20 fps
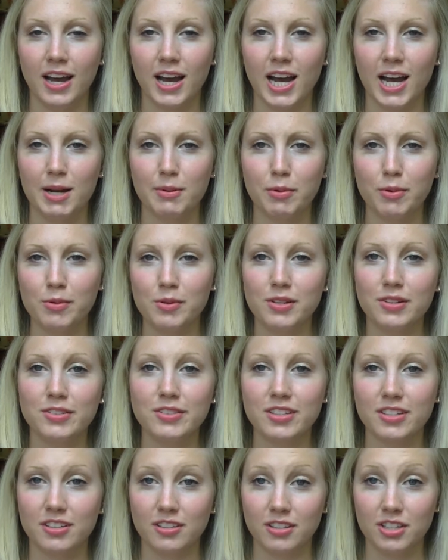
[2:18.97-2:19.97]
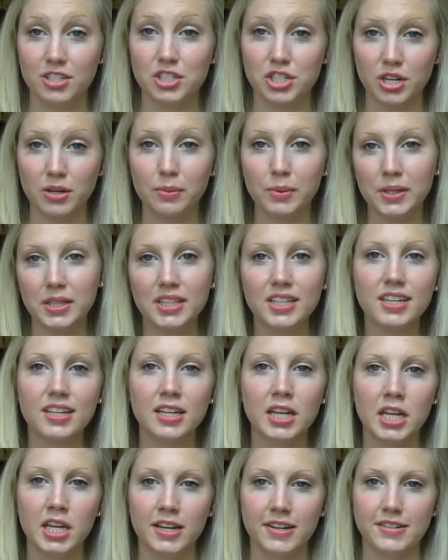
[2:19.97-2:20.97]
But we used to
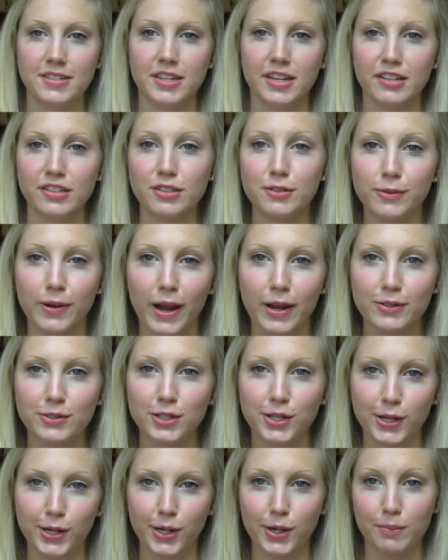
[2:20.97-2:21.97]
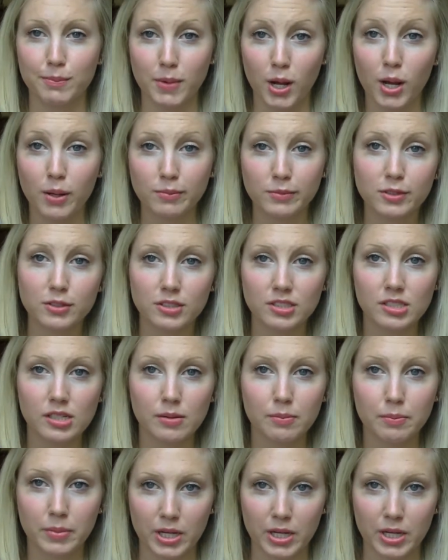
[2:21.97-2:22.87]
legitimately dance around her mom's